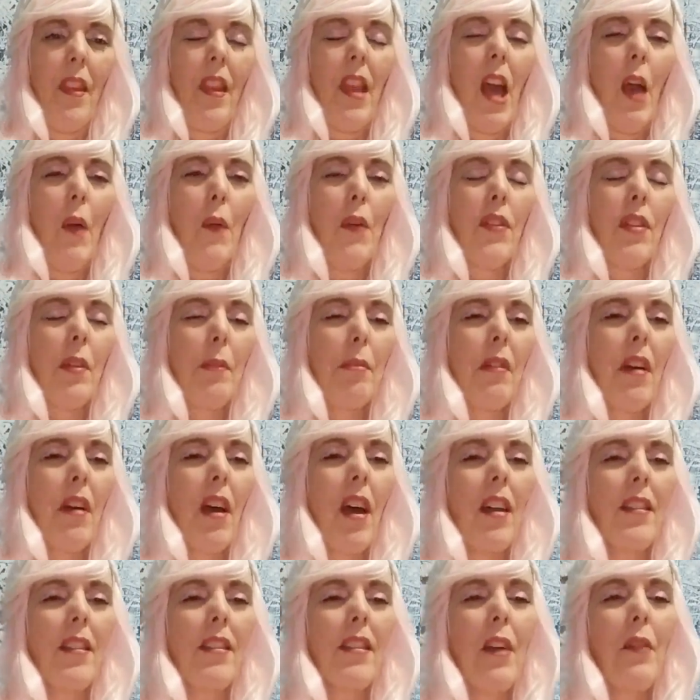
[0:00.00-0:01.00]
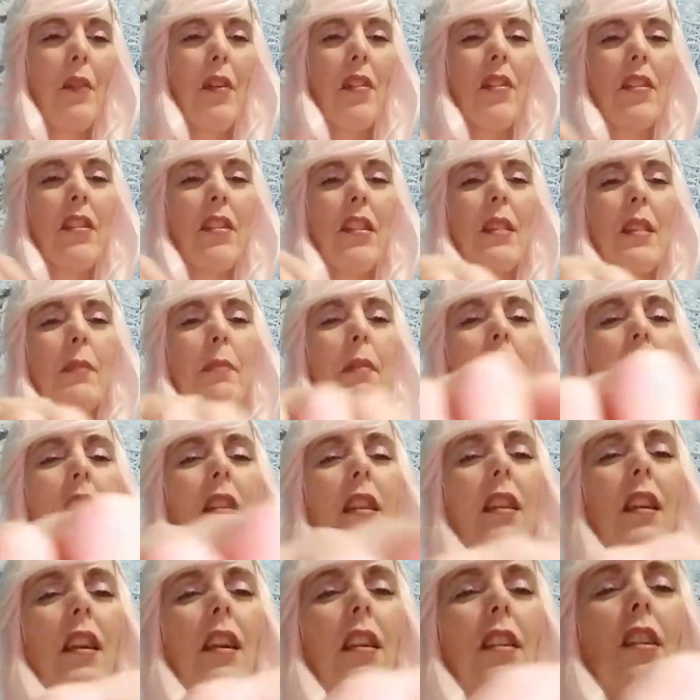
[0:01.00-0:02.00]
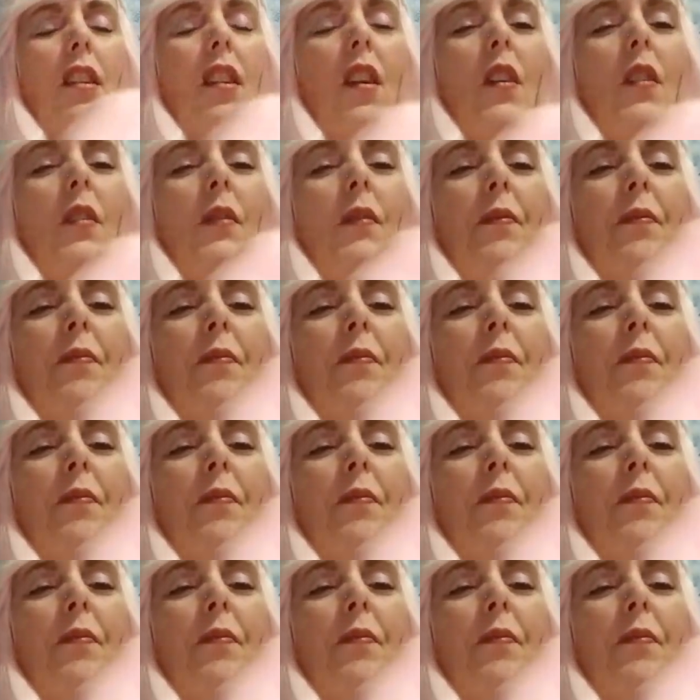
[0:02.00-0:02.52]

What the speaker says: I was surprised. I wasn't expecting it, you know?